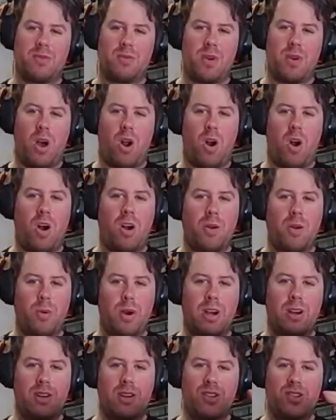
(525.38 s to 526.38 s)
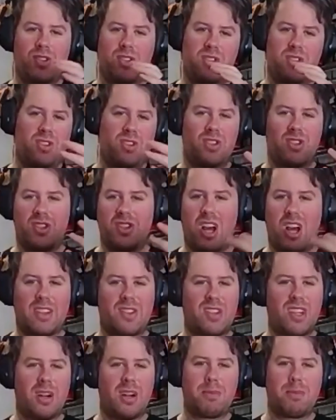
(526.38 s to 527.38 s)
hardware is just not
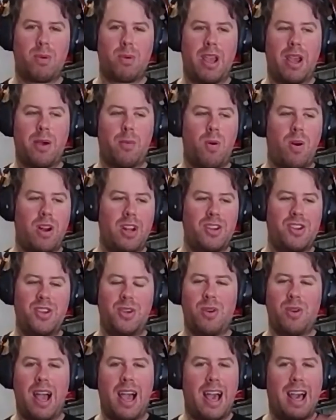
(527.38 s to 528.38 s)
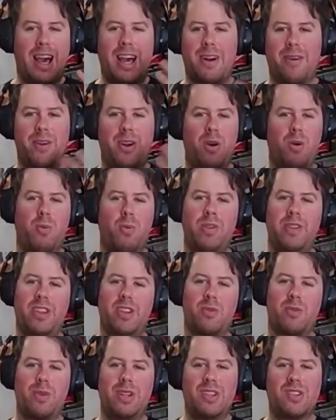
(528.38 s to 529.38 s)
set up the way I want it to. I don't know really the
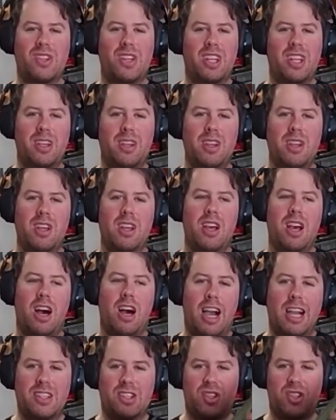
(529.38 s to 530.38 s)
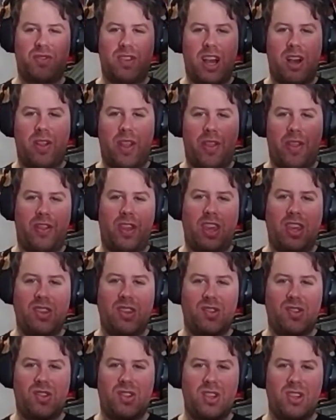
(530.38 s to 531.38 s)
reasoning. I just found that
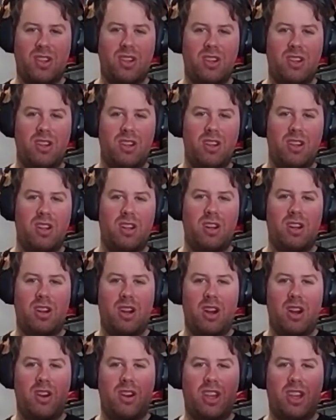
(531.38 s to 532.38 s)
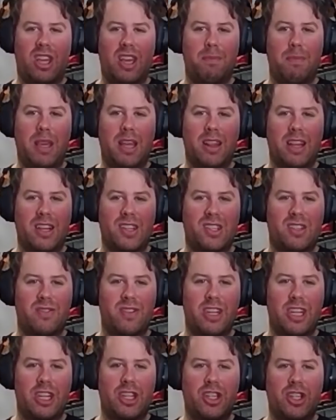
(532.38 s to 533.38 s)
these give me less of
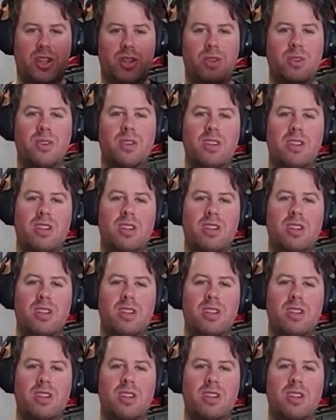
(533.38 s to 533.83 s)
an issue